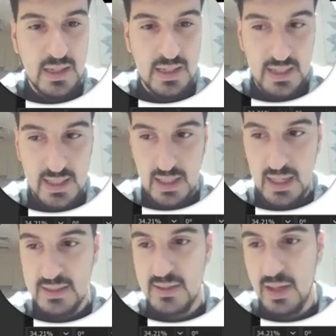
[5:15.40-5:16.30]
Here
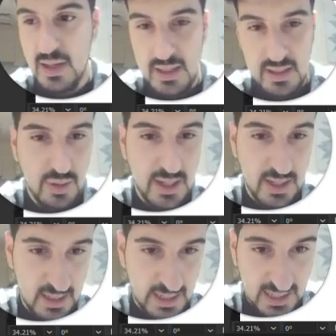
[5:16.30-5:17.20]
I started
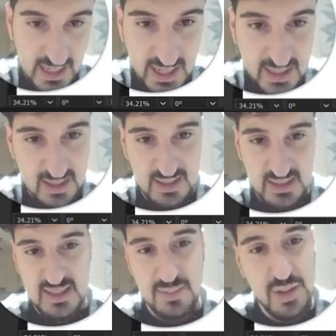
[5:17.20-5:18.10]
creating a line and a
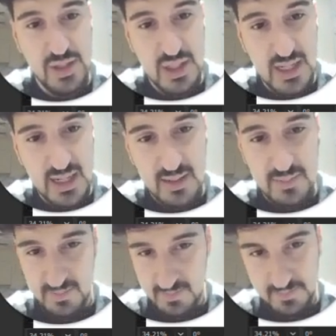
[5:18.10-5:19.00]
separation line
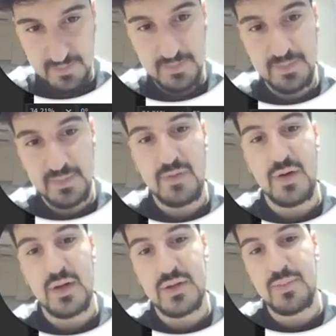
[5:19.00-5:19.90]

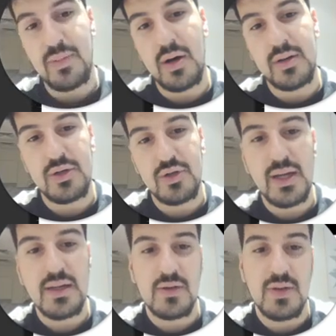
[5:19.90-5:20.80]
for the top part of the
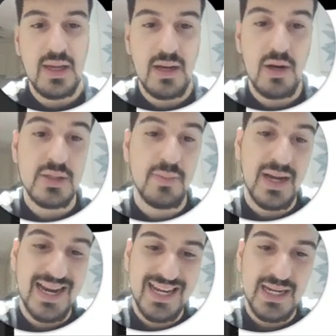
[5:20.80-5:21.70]
drink so that it looks a
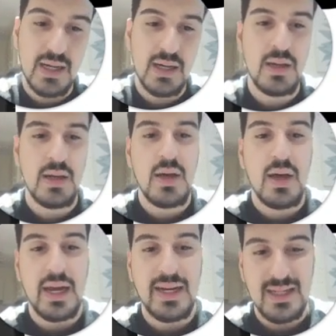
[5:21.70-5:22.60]
bit cleaner
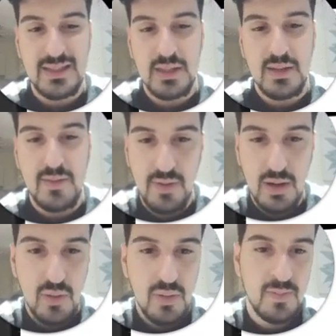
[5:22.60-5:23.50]
and easier to
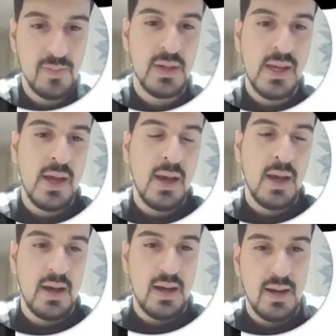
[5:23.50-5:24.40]
follow,
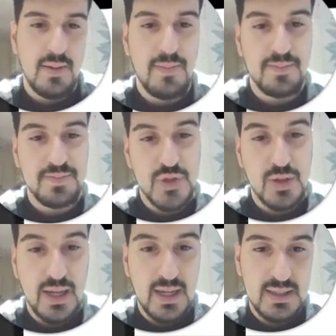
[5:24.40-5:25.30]
so
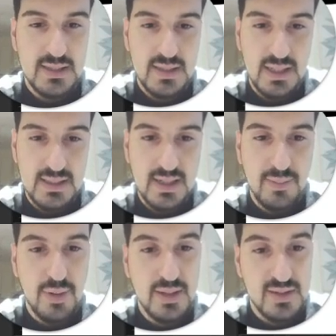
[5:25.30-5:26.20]
that it
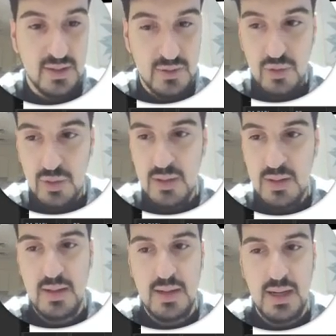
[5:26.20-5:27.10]
separates the two.
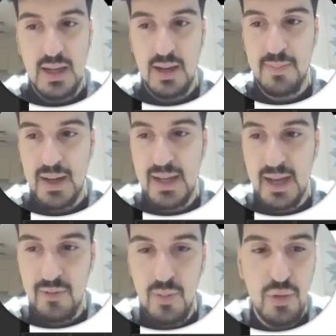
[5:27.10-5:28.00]
And
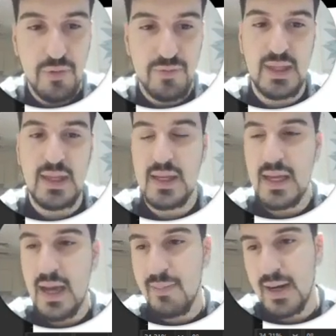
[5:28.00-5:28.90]
I removed the
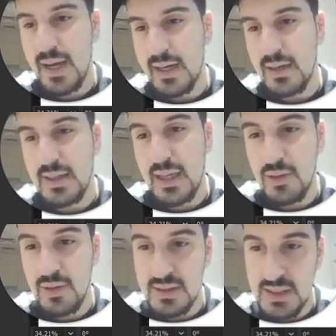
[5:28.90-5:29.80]
cap line that
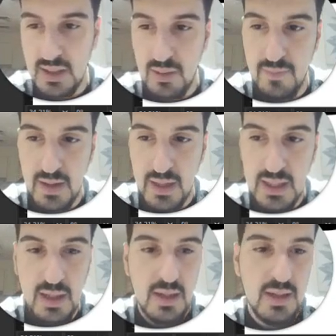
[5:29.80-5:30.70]
you could see over
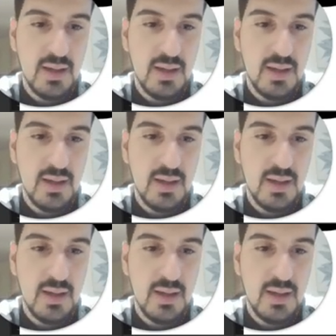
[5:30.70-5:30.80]
here